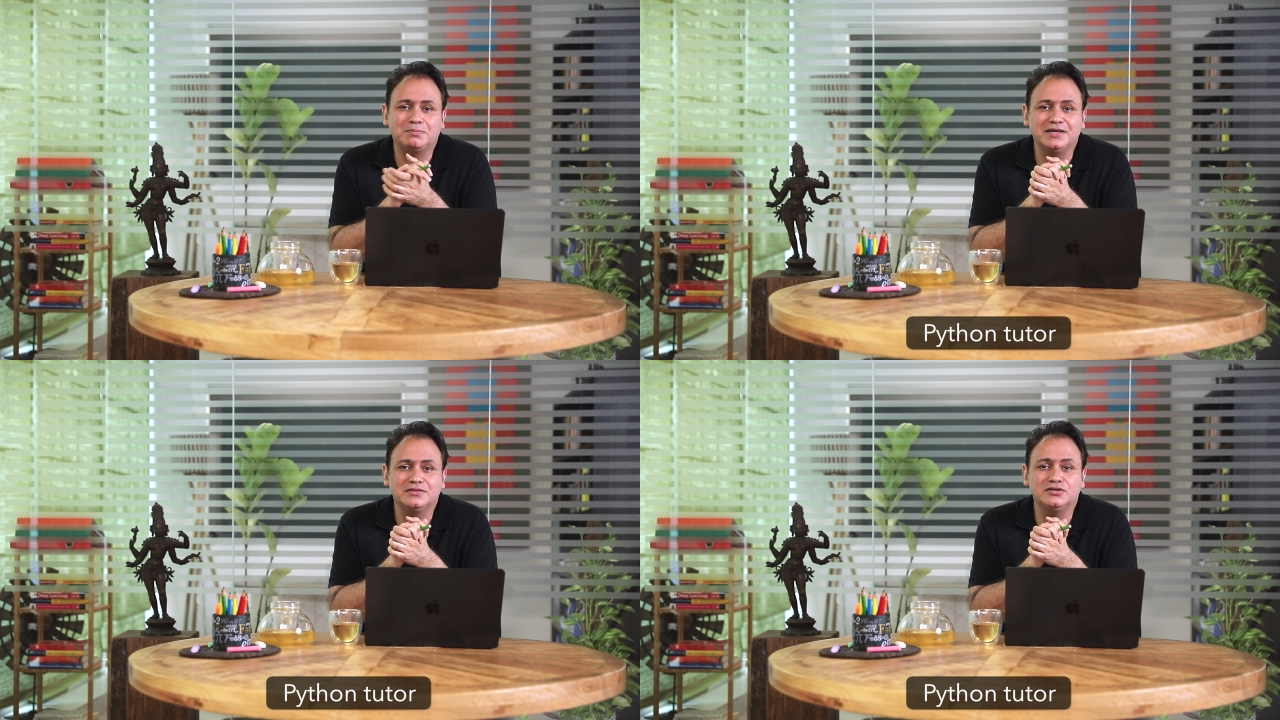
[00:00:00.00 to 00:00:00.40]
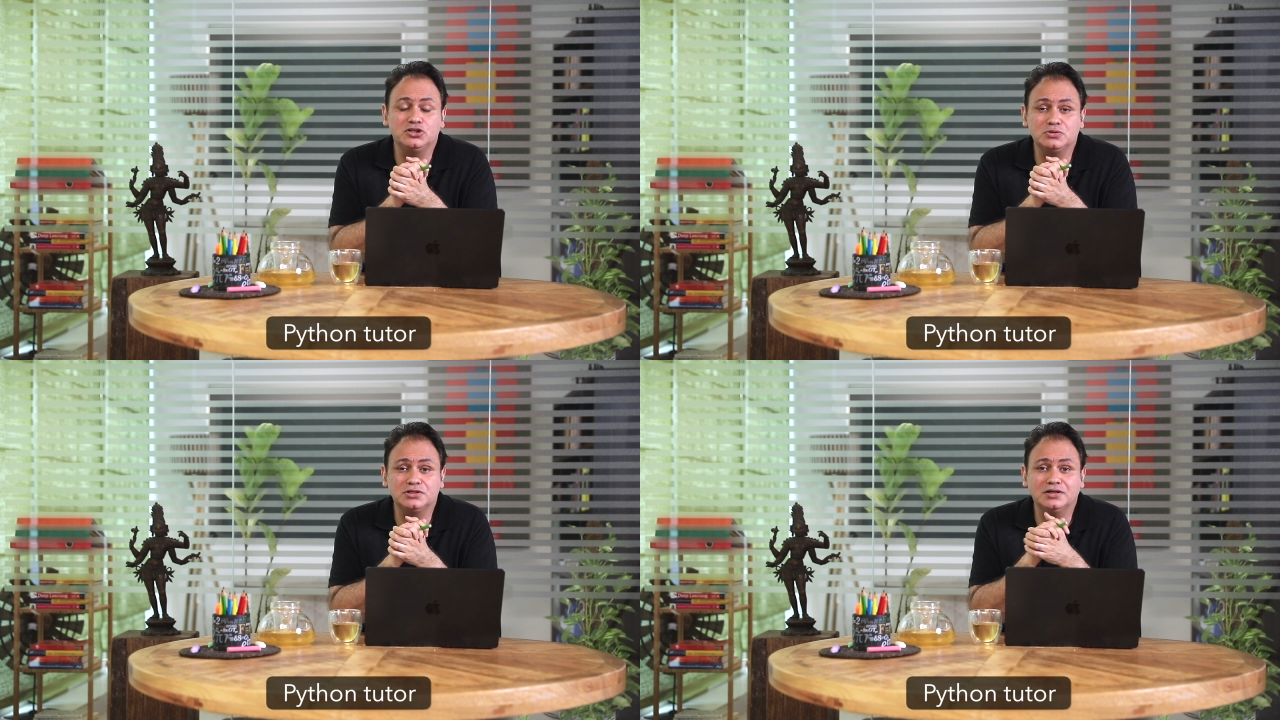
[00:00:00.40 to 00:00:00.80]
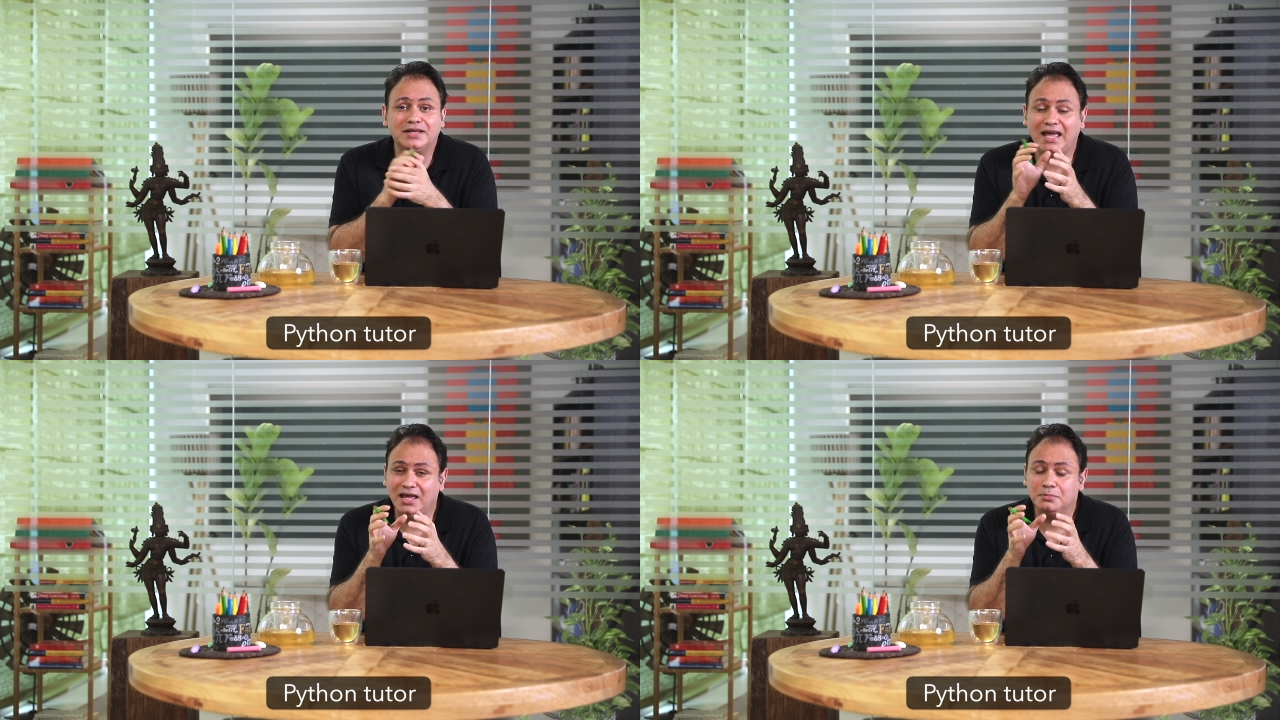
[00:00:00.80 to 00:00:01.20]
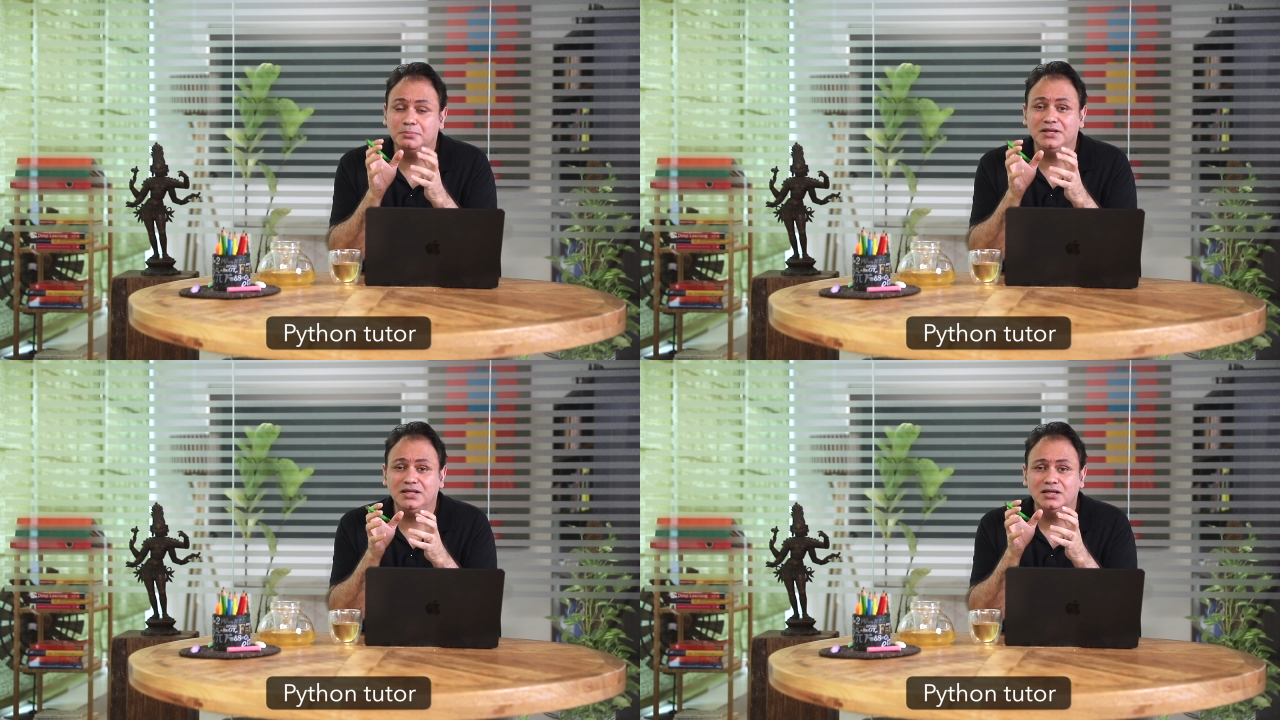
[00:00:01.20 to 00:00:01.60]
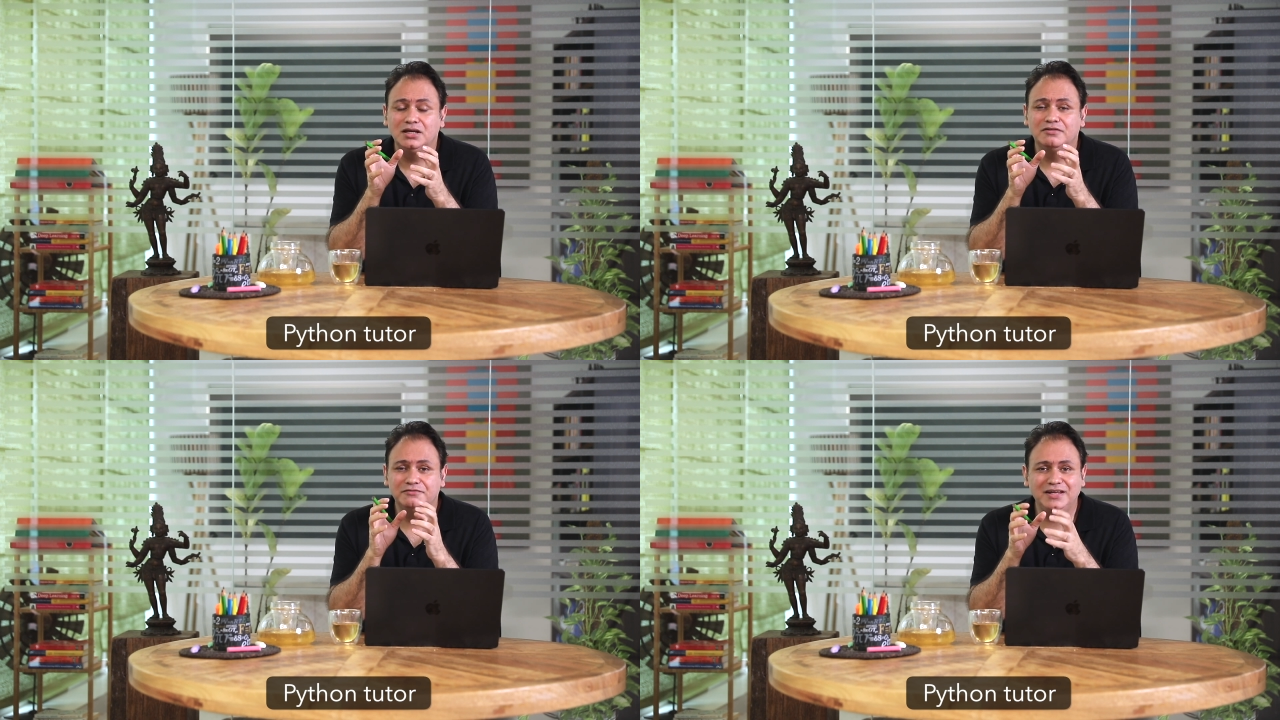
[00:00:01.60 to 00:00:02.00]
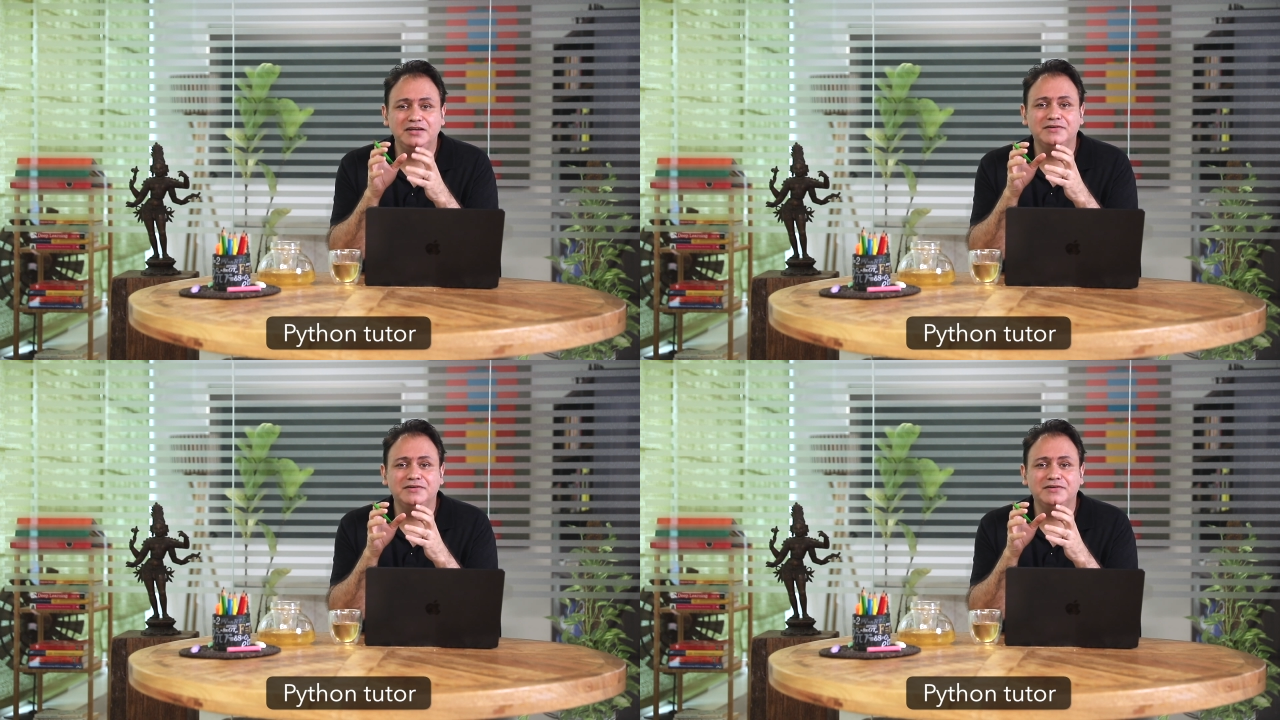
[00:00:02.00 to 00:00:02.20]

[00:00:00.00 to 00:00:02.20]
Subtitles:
Python Tutor can be very,